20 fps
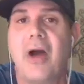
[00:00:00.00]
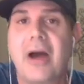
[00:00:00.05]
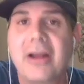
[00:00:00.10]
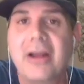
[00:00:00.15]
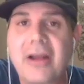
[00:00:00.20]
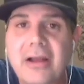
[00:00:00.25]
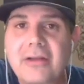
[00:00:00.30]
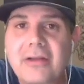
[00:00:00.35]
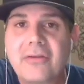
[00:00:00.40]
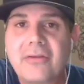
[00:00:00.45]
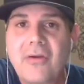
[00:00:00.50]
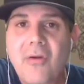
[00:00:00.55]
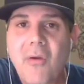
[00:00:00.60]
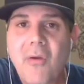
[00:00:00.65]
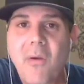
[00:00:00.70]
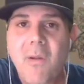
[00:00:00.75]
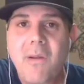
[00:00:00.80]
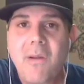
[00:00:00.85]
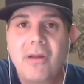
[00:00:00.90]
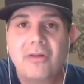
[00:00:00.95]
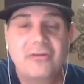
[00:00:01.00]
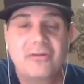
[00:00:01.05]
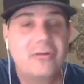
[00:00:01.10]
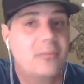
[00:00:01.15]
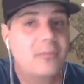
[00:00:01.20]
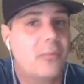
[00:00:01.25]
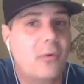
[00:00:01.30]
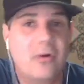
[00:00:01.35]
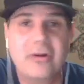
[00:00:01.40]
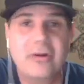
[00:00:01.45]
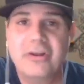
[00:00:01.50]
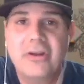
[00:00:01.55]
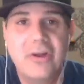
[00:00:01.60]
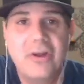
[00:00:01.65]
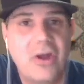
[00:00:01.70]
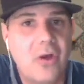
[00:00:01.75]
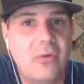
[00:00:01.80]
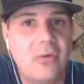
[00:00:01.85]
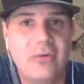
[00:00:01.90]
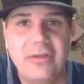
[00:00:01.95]
product? It's
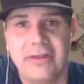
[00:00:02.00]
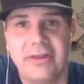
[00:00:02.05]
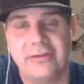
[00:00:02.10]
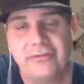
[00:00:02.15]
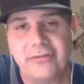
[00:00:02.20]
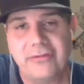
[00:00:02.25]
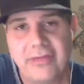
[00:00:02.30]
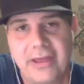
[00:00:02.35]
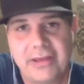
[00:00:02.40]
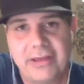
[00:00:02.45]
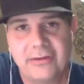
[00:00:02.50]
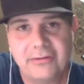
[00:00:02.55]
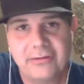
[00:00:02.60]
important to know these